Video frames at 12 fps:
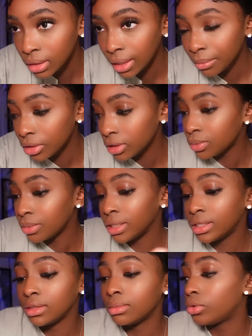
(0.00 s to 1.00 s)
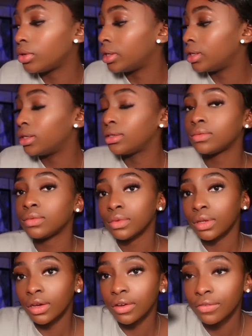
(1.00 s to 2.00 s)
I'm gonna spray some more
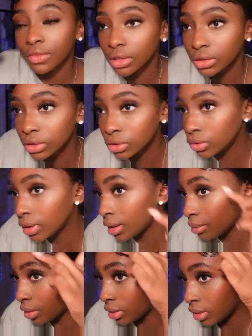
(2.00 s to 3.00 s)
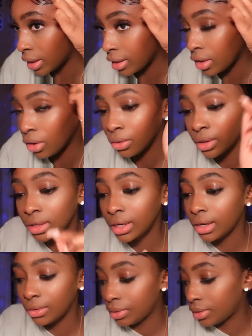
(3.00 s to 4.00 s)
of the glue and I'm gonna like hold it
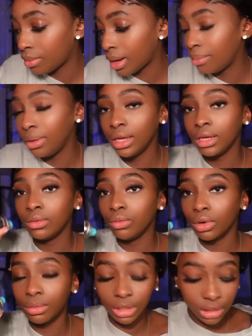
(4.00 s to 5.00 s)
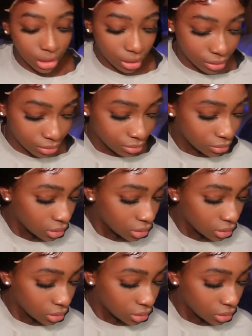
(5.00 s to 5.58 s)
down with my band one more time.